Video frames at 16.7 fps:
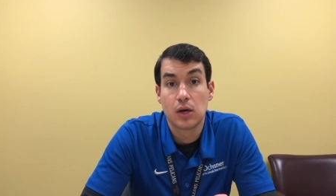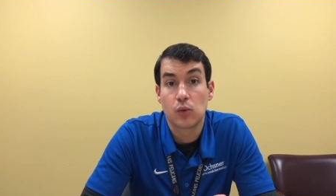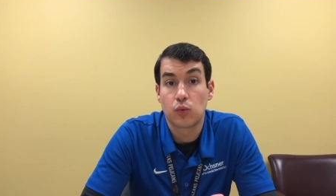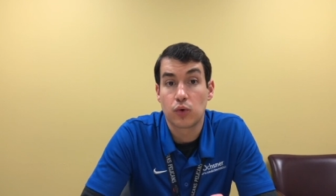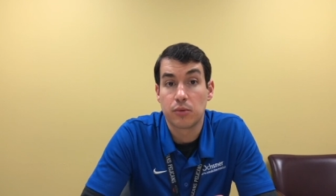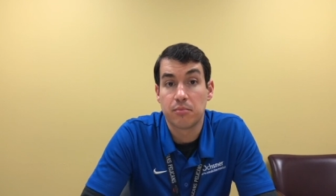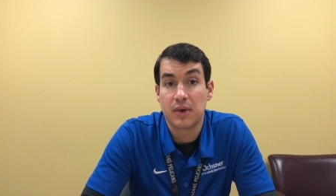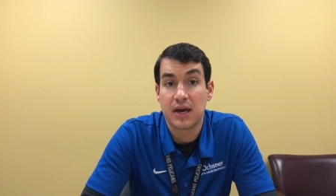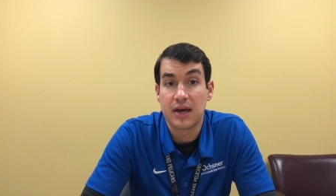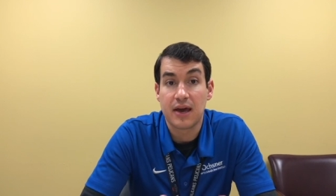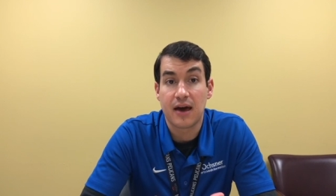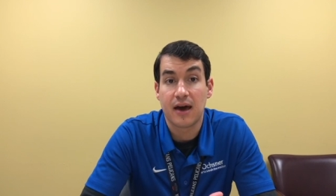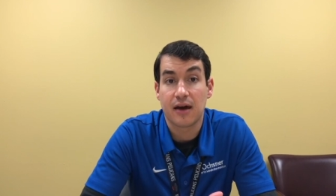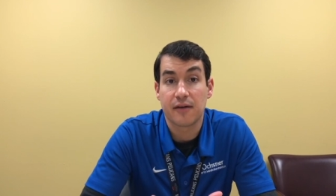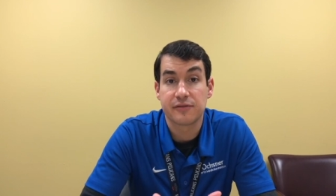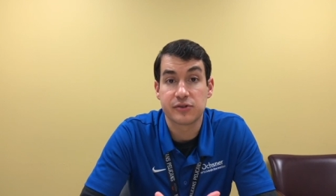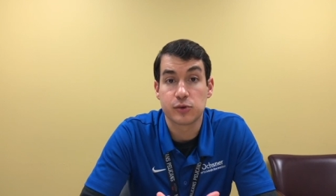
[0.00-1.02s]
we may
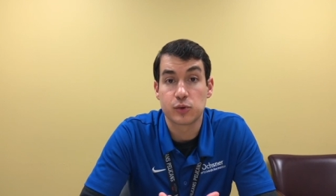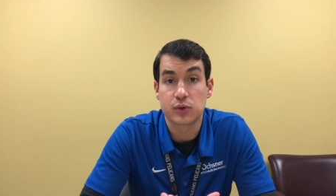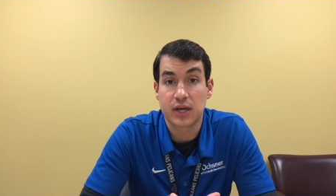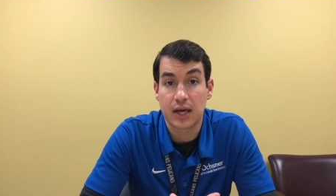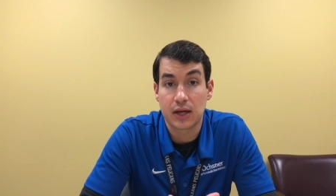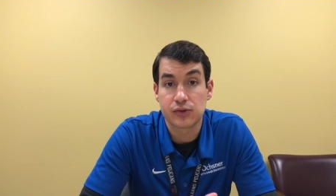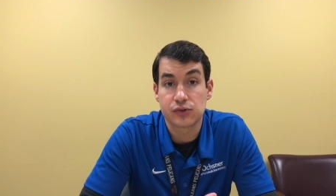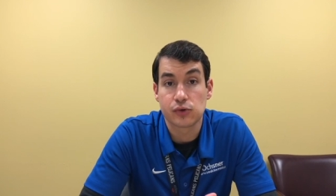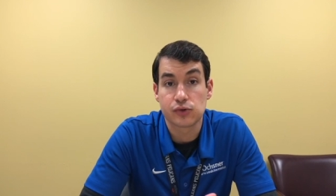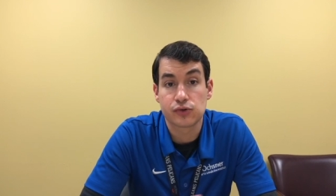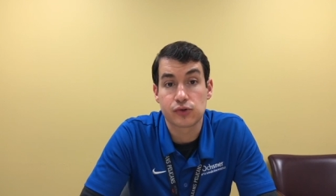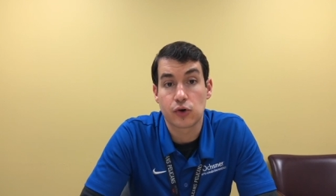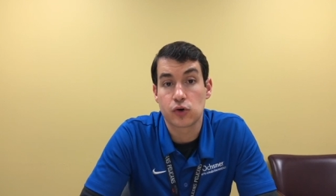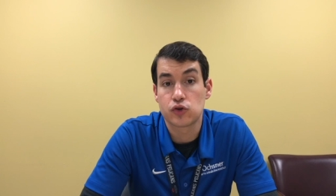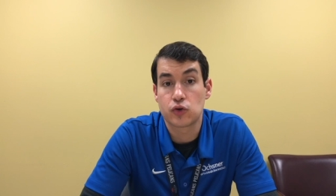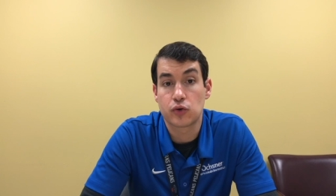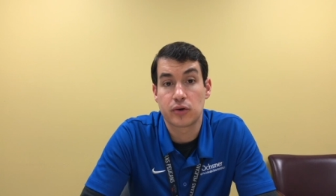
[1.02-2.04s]
have to cancel
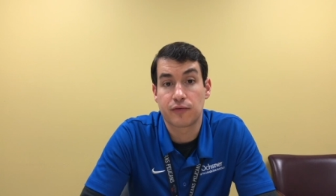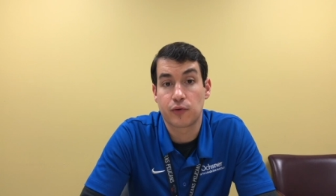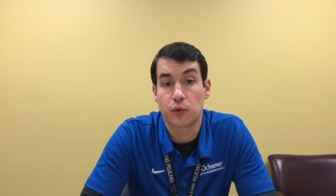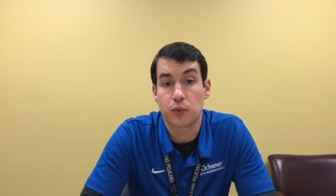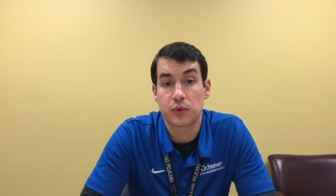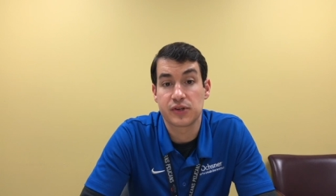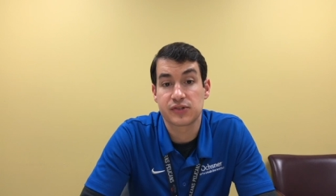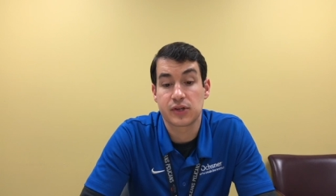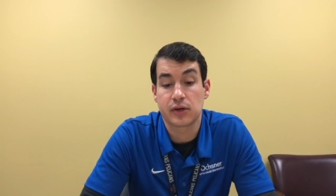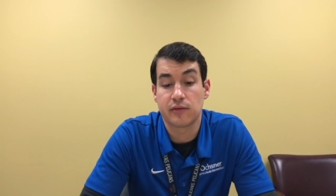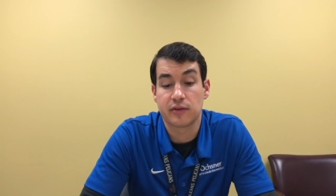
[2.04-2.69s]
surgery for risk of